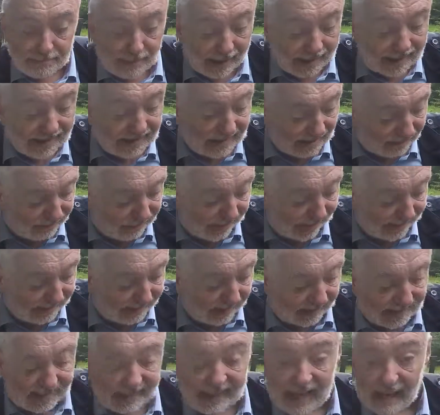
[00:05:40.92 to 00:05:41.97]
muddy event
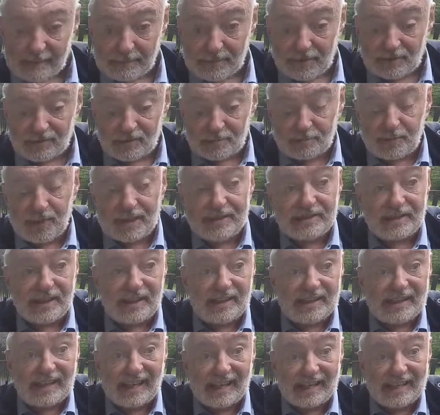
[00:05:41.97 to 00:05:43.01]
and it kept it
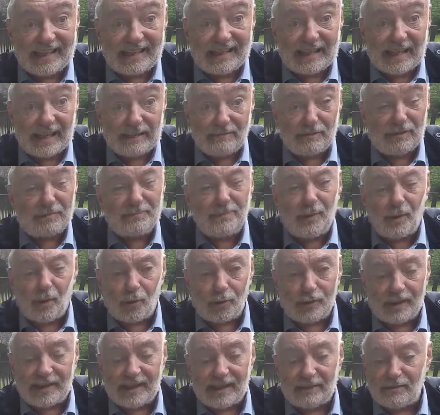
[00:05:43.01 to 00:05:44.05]
surprisingly clean, and it was
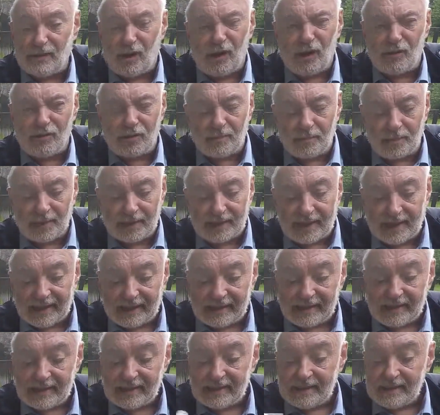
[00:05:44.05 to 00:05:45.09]
pouring down a horrible day.
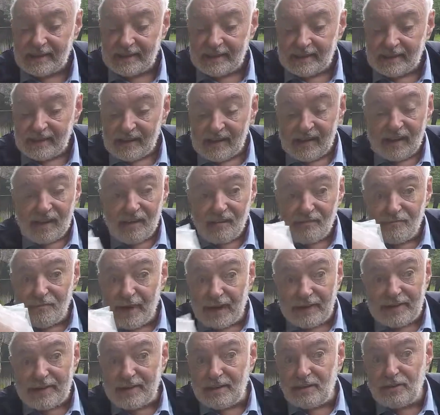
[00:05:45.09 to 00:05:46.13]

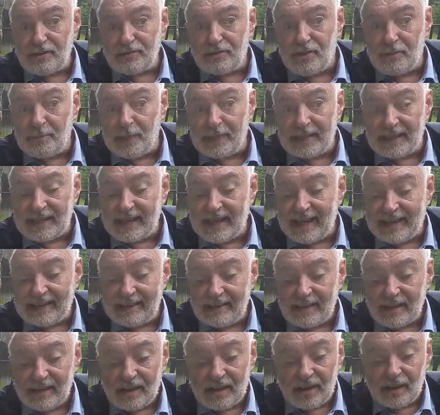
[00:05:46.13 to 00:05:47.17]
Very useful bit of kit.
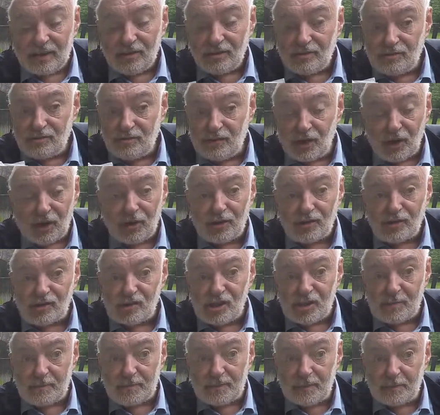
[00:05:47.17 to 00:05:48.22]
Dirt
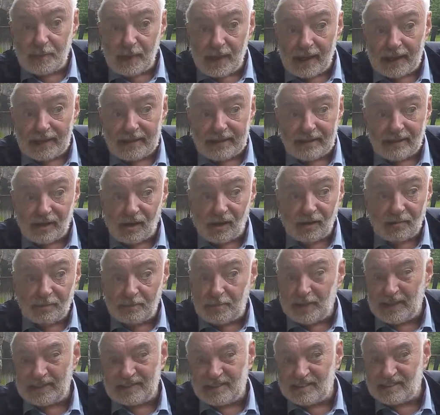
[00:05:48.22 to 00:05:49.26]
cheap to buy on
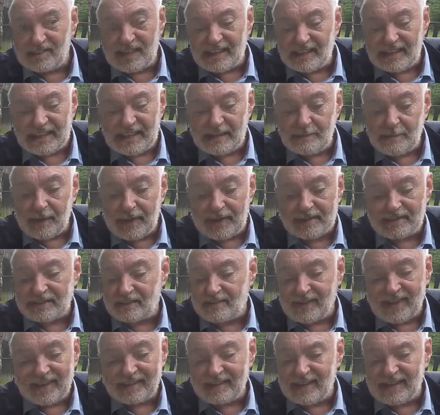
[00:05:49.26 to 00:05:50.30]
places like eBay and stuff
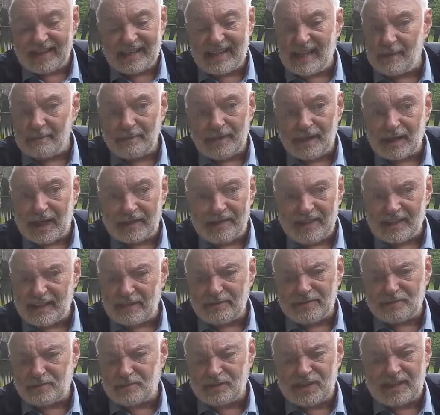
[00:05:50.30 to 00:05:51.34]
like that. They had a couple of, I think
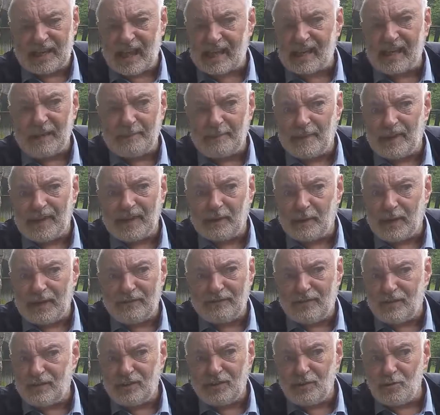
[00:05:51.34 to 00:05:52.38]
this was like a couple of quid
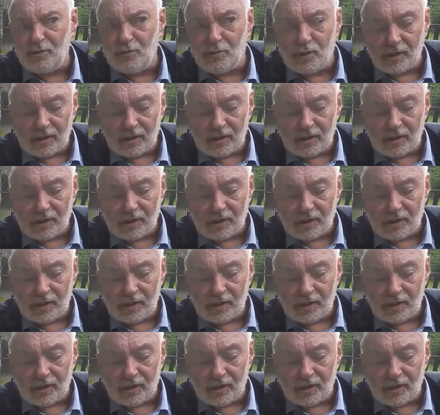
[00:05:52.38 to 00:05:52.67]
for two